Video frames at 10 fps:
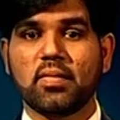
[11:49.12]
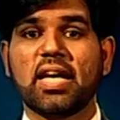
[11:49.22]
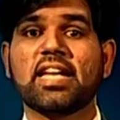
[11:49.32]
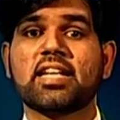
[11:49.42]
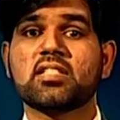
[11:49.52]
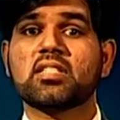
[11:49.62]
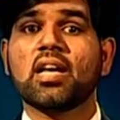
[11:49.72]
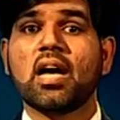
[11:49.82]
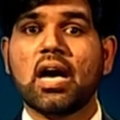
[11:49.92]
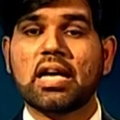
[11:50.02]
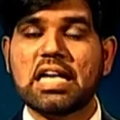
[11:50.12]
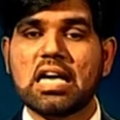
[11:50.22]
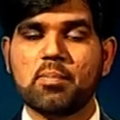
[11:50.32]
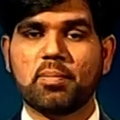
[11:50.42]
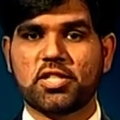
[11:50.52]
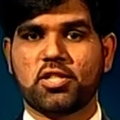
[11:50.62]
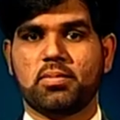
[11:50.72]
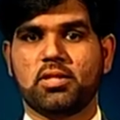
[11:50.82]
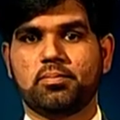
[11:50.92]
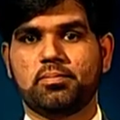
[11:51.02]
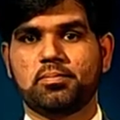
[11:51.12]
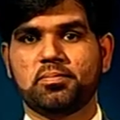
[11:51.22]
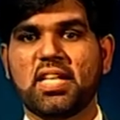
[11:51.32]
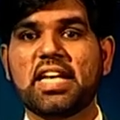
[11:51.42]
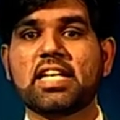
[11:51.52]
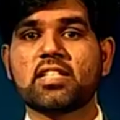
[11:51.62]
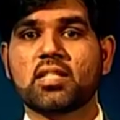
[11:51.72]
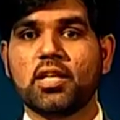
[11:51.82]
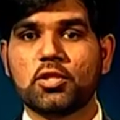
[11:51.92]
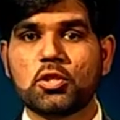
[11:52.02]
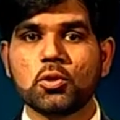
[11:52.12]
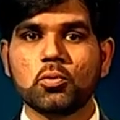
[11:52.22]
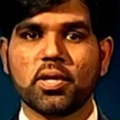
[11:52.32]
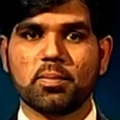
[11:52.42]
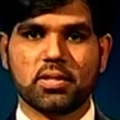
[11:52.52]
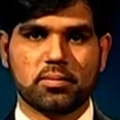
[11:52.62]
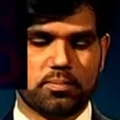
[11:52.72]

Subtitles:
it is accomplishable. It is doable.